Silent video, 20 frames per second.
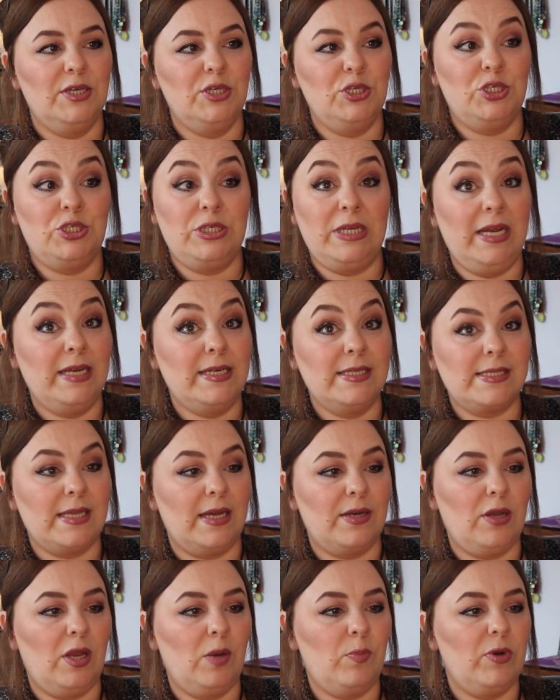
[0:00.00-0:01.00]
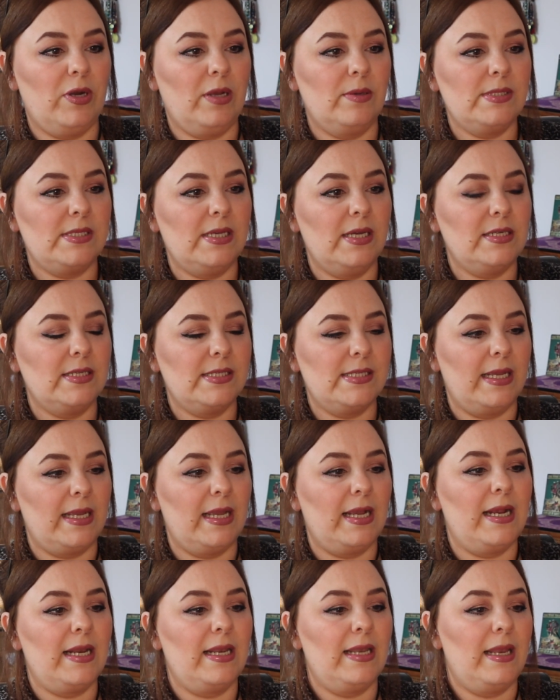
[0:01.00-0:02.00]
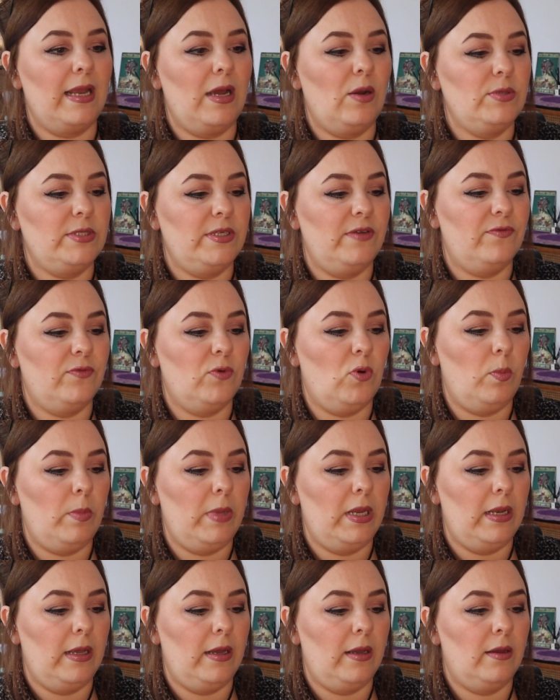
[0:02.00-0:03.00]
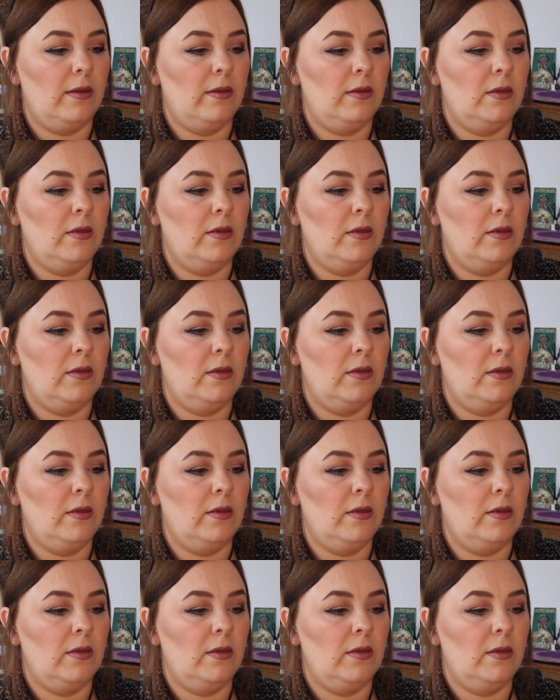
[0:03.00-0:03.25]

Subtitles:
Shade, is that how you pronounce it? It's like a cloudy formula.